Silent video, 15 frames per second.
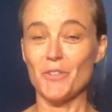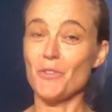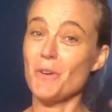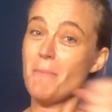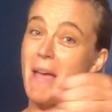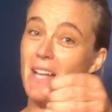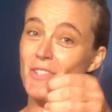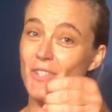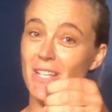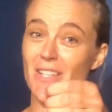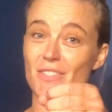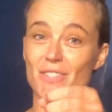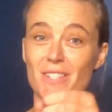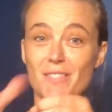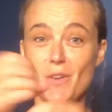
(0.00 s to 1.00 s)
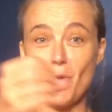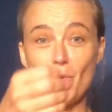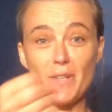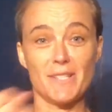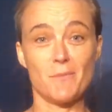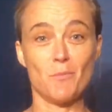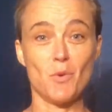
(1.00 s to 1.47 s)
Your imagination is
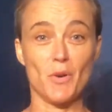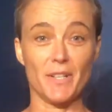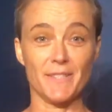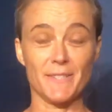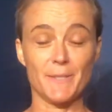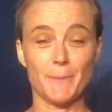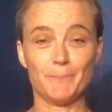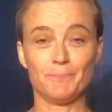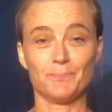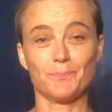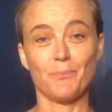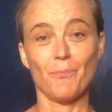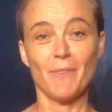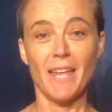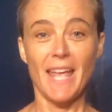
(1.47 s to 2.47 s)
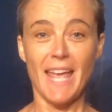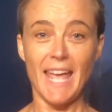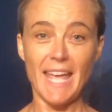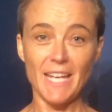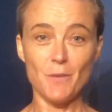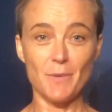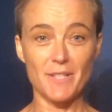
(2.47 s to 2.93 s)
always important.
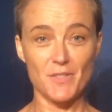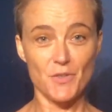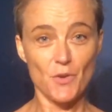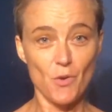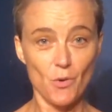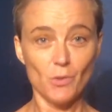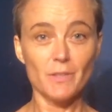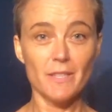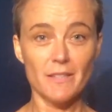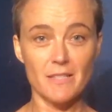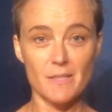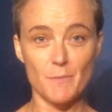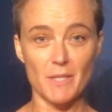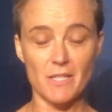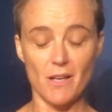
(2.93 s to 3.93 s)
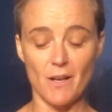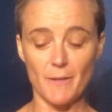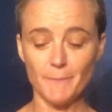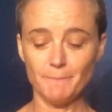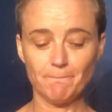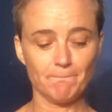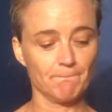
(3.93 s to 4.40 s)
Anyways, you're holding this
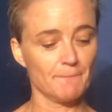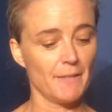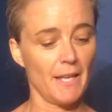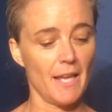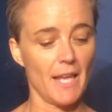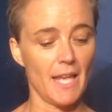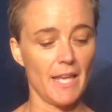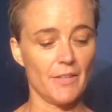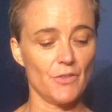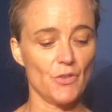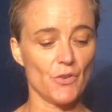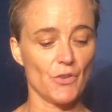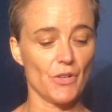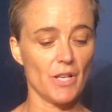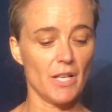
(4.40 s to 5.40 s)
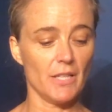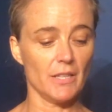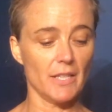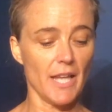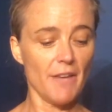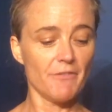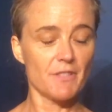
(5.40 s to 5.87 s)
baton and your
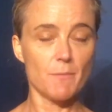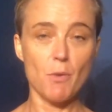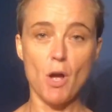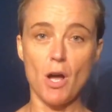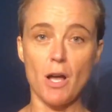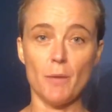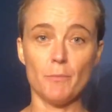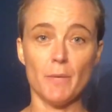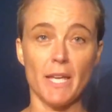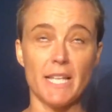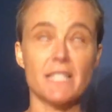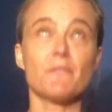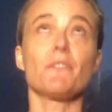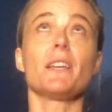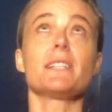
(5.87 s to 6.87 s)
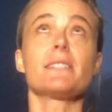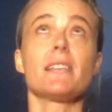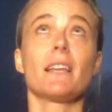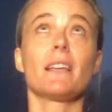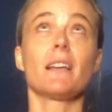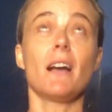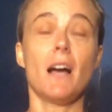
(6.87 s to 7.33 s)
left palm is
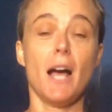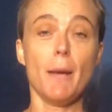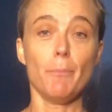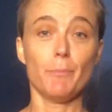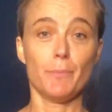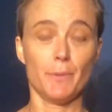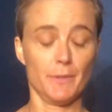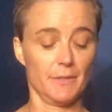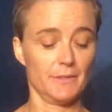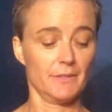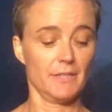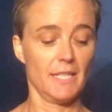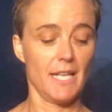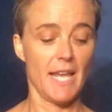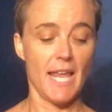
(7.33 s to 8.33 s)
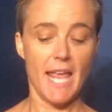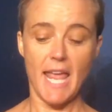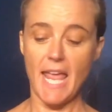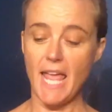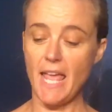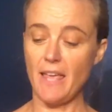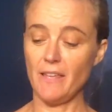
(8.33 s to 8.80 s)
facing up
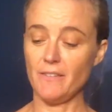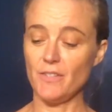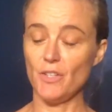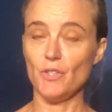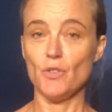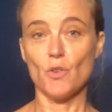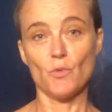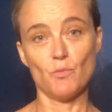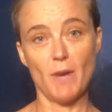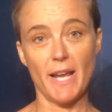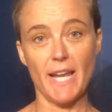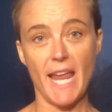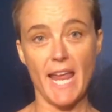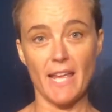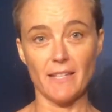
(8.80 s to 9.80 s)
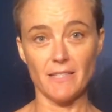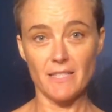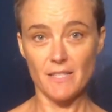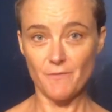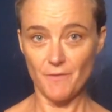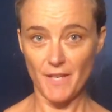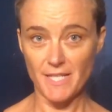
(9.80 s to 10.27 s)
and your right hand
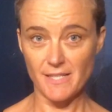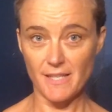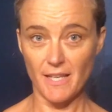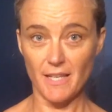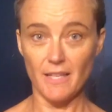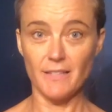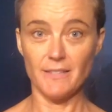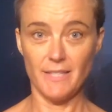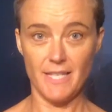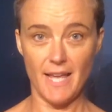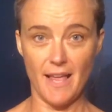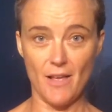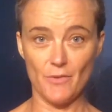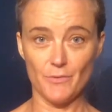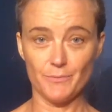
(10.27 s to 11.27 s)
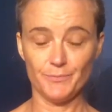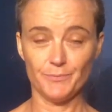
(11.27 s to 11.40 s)
is facing down.